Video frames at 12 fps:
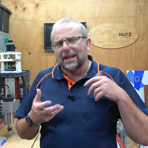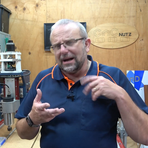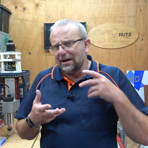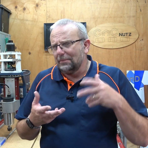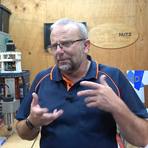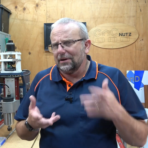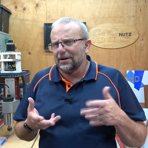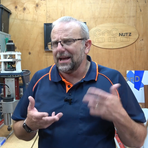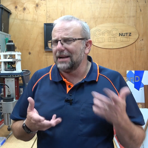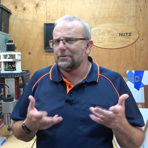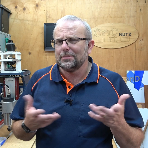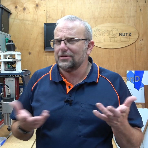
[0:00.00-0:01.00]
I'm not
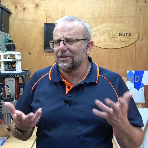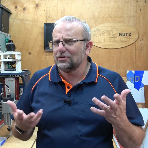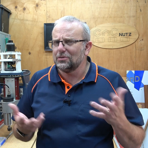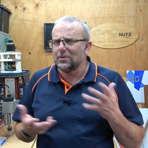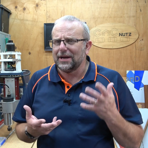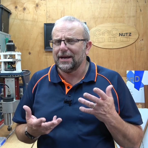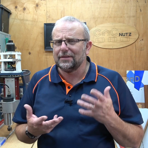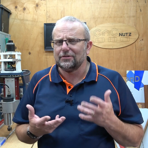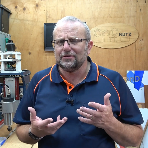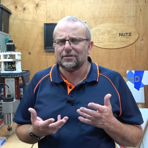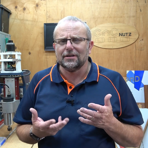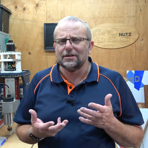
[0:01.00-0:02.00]
100% sure how this
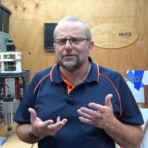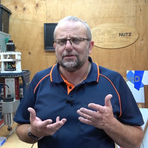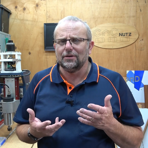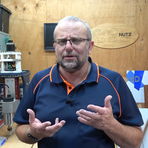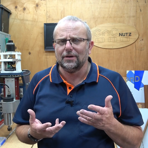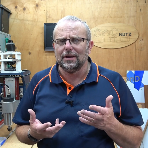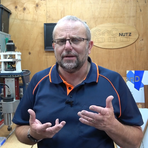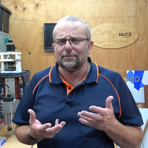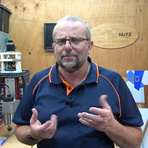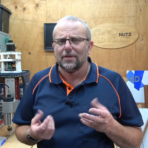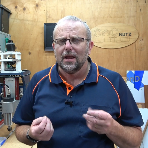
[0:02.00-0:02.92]
is going to turn out.